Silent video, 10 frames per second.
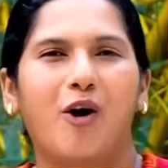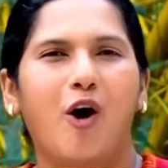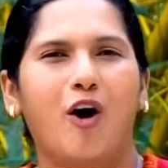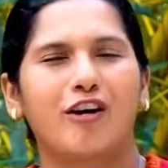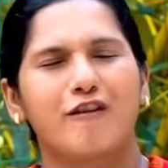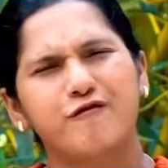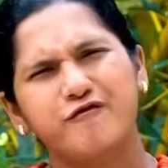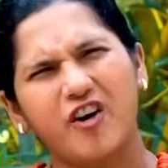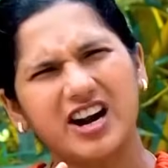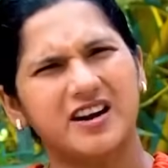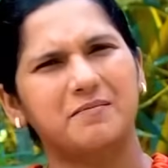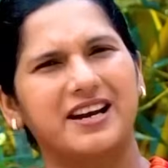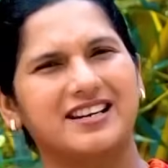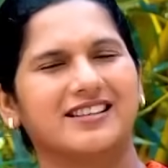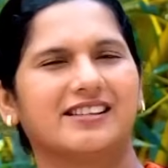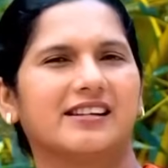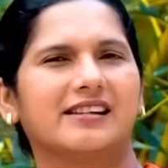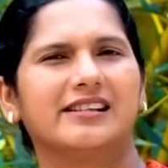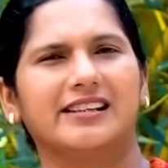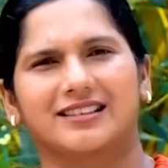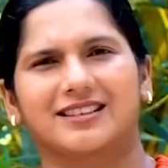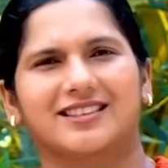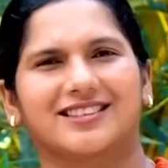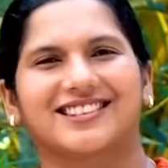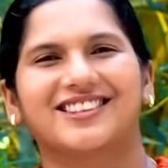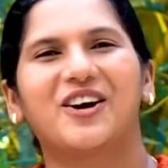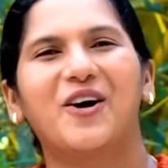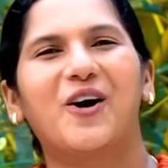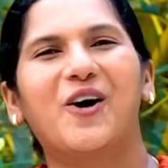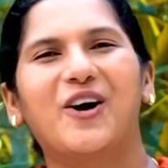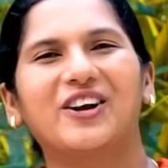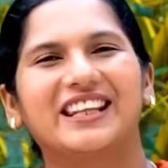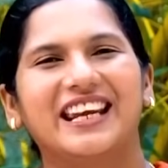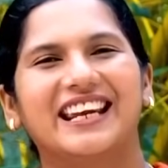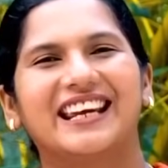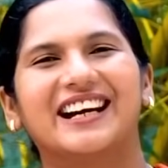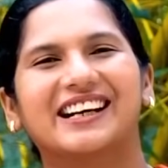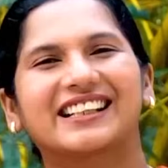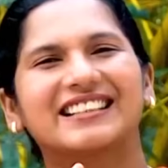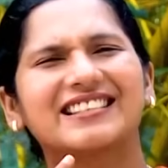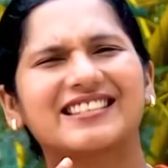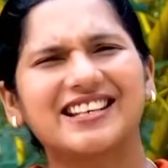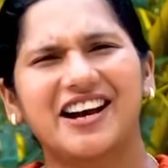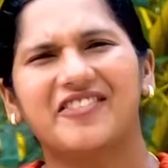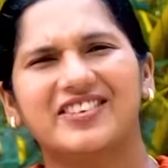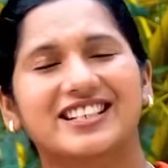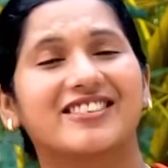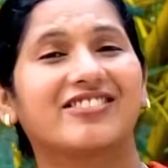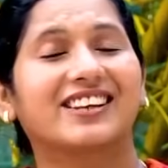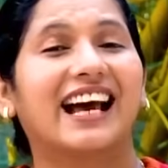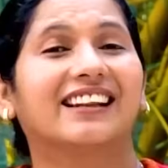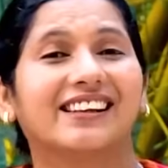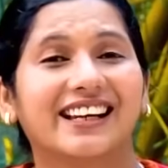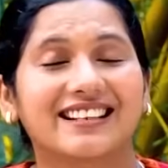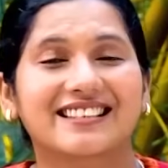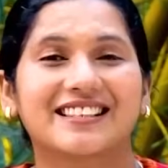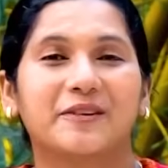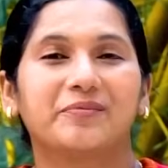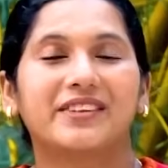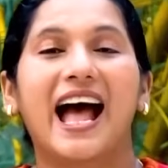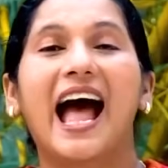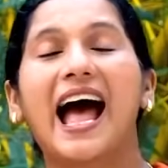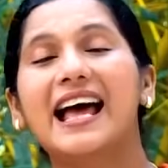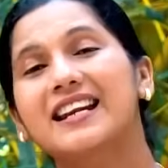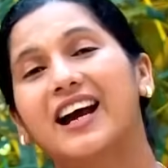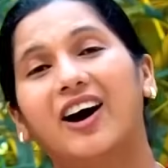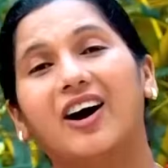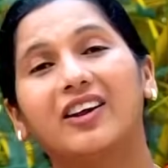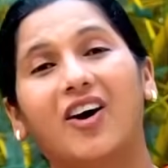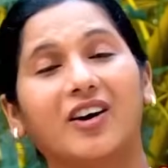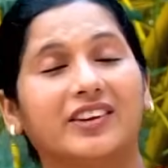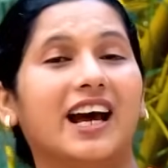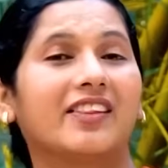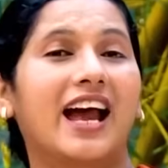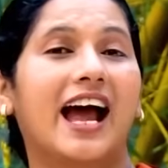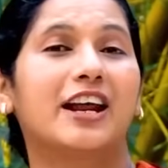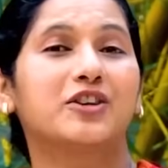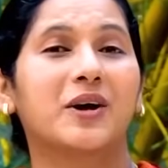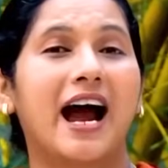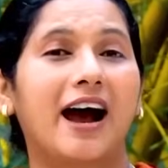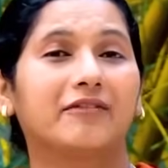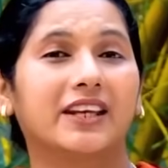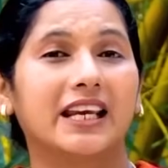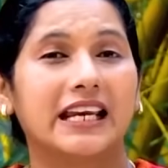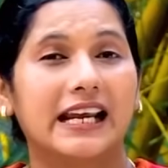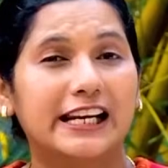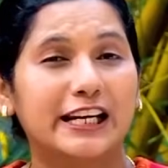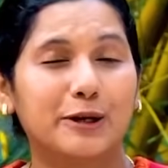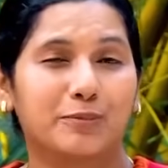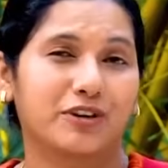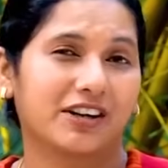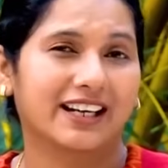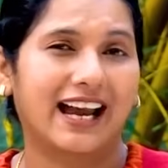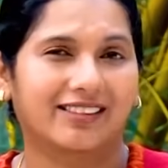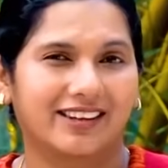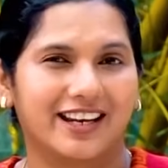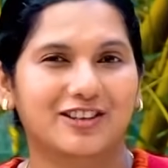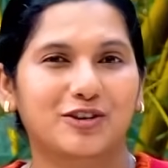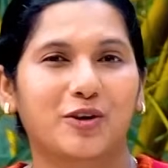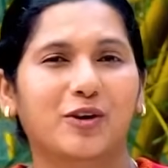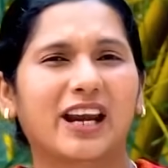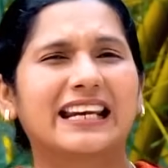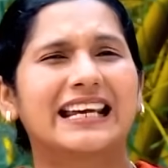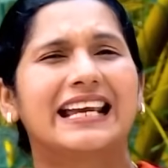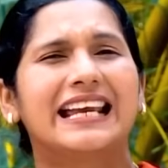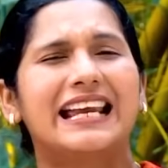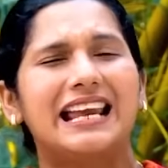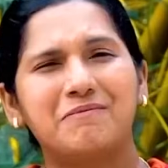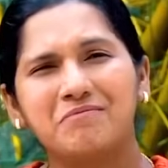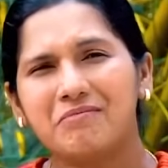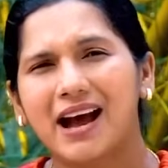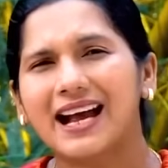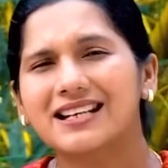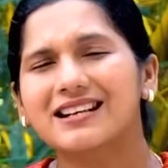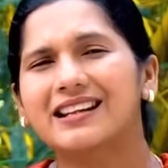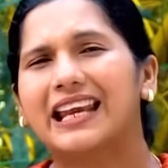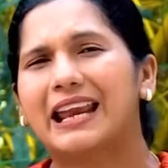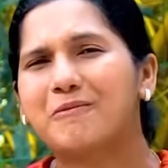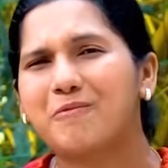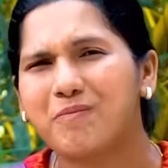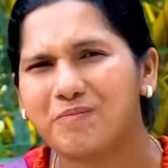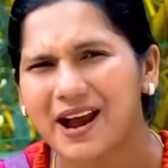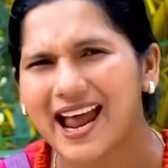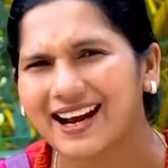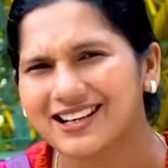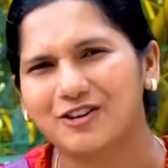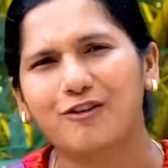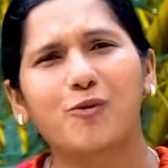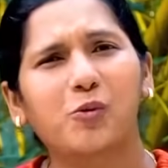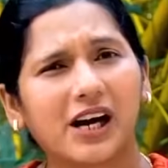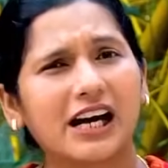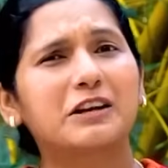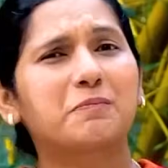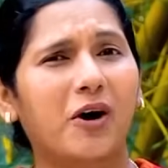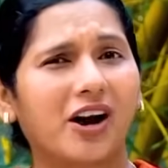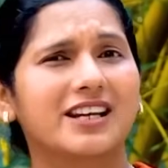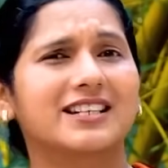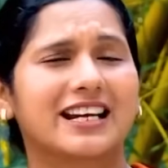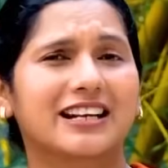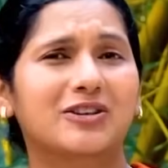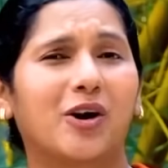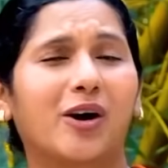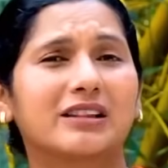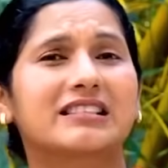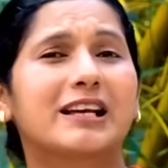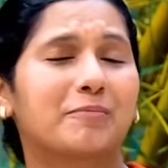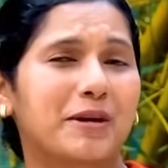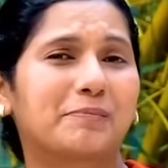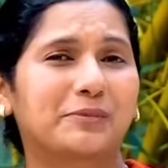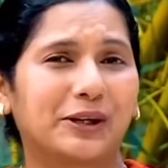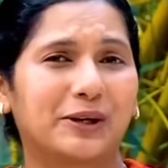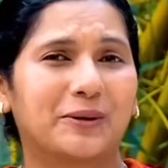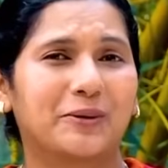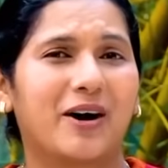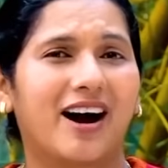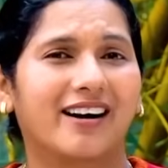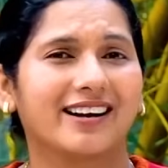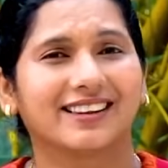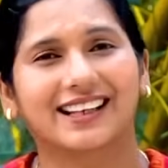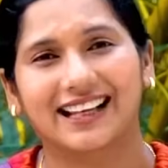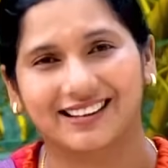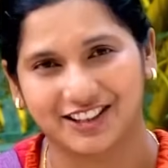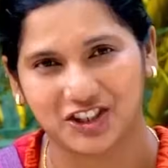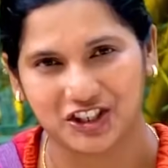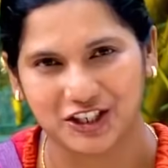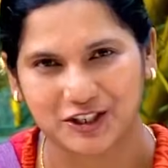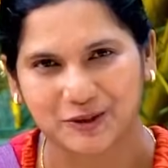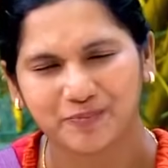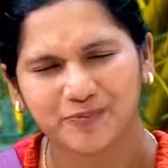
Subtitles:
or fundamentalists, or the conservative Catholics, and on the other hand you have the liberal Catholics. So you can imagine the impact of world politics on some people who are in the Catholic Church.